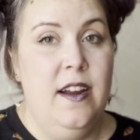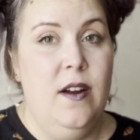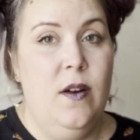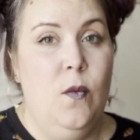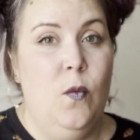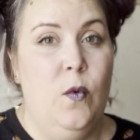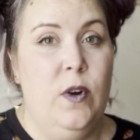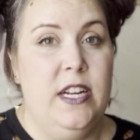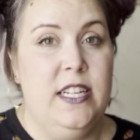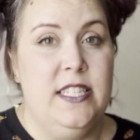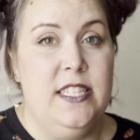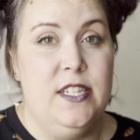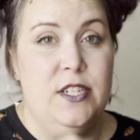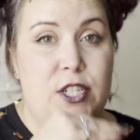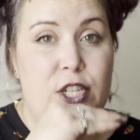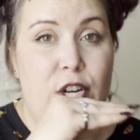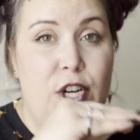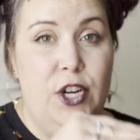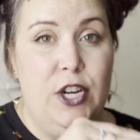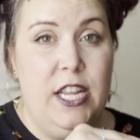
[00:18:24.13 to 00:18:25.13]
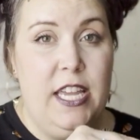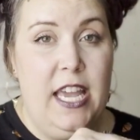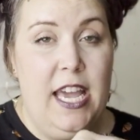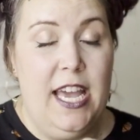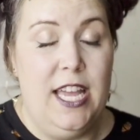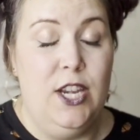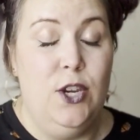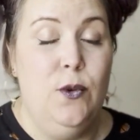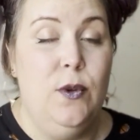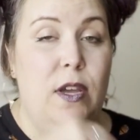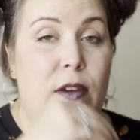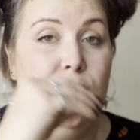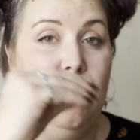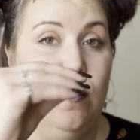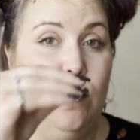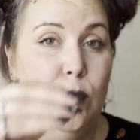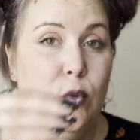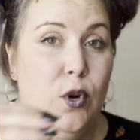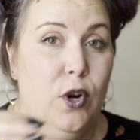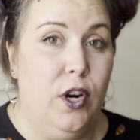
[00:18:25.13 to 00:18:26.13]
when it's their turn again, you give them
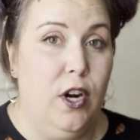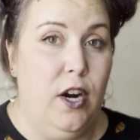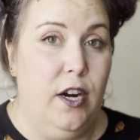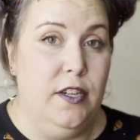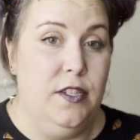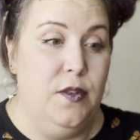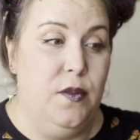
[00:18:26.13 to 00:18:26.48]
more cards.